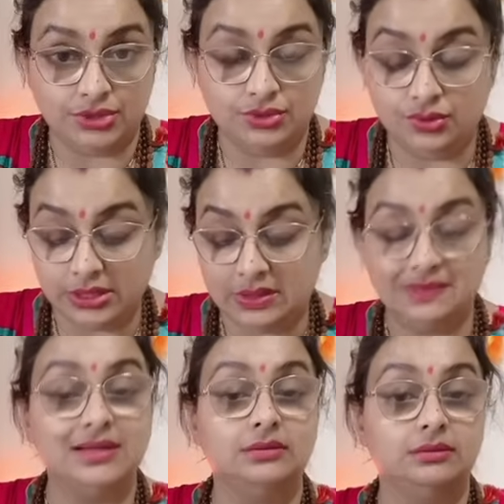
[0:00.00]
You, you
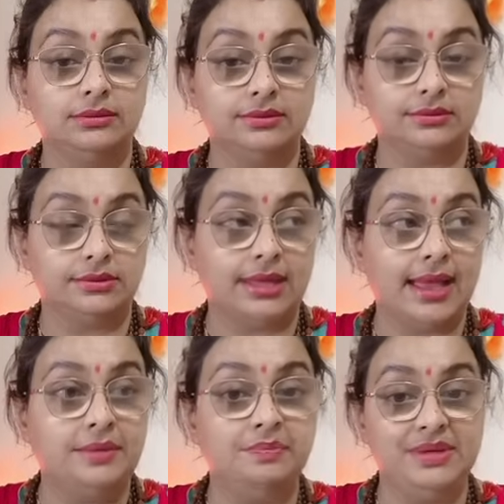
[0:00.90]
never
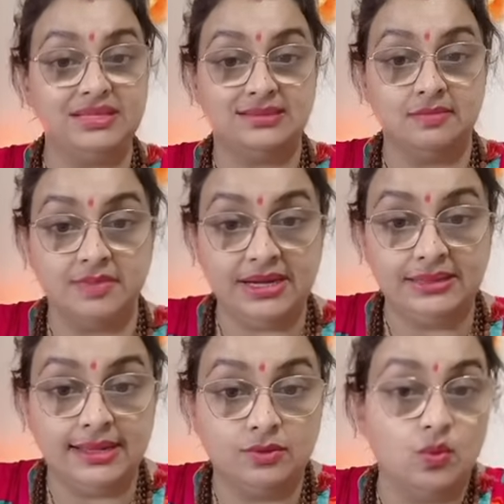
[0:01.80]
can be somebody
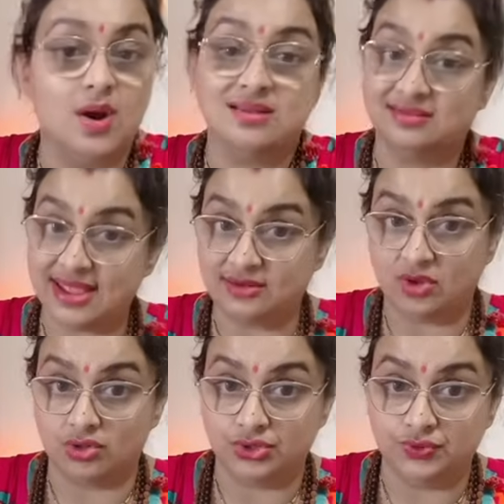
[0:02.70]
than what they
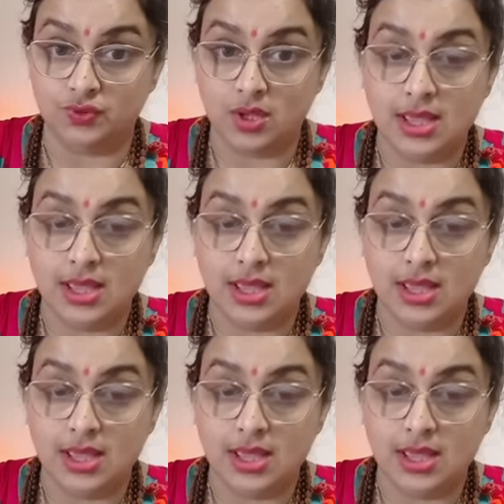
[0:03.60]
thought you,